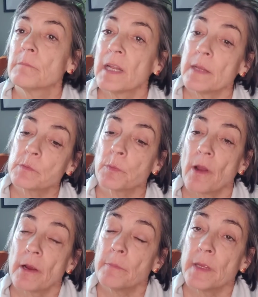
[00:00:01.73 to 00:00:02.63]
My name's
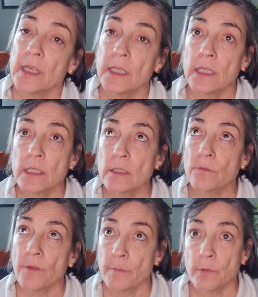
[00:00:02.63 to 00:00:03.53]
Barb. It
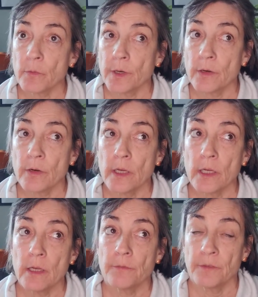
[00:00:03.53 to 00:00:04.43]
is
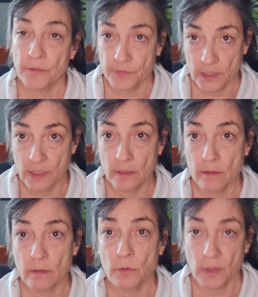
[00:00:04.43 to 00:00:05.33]
February
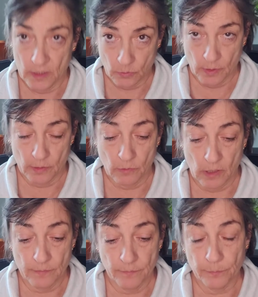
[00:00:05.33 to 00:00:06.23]
15th,
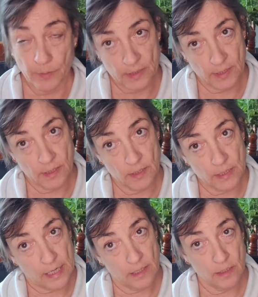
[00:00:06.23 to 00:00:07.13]
2021, President's
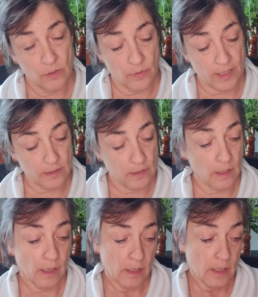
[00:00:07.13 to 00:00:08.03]
Day in the U.S.
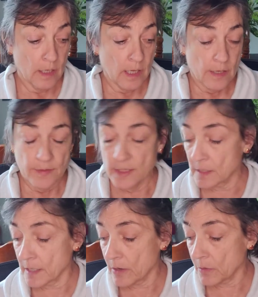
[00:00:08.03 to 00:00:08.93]

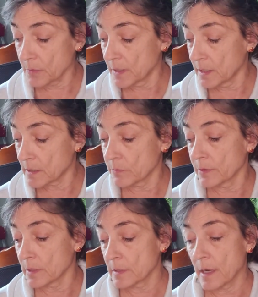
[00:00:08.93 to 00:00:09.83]
This tarot reading is
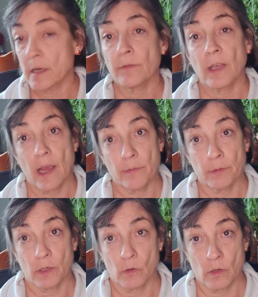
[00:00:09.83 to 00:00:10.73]
for the sign of
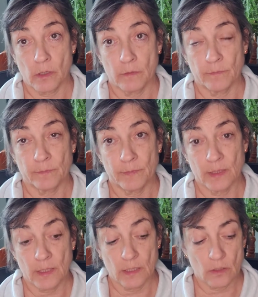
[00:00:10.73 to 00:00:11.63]
Capricorn.
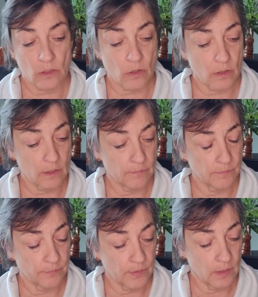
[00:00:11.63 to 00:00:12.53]
Let's get started.
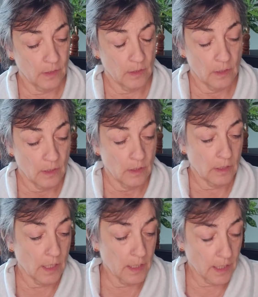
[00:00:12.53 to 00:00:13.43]

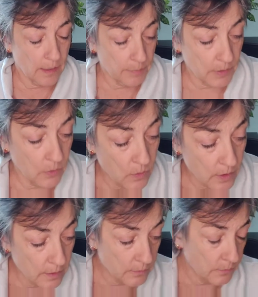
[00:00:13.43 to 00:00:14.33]
Okay,
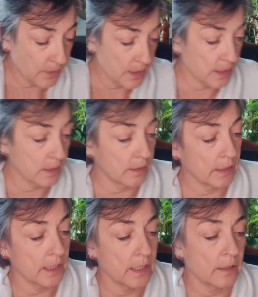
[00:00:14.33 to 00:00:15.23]
Capricorn,
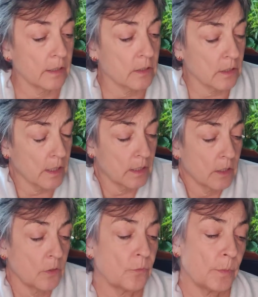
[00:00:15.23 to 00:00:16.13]
recently it looks
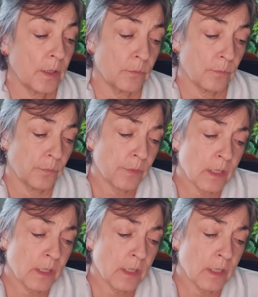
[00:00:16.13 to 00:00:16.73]
like you've been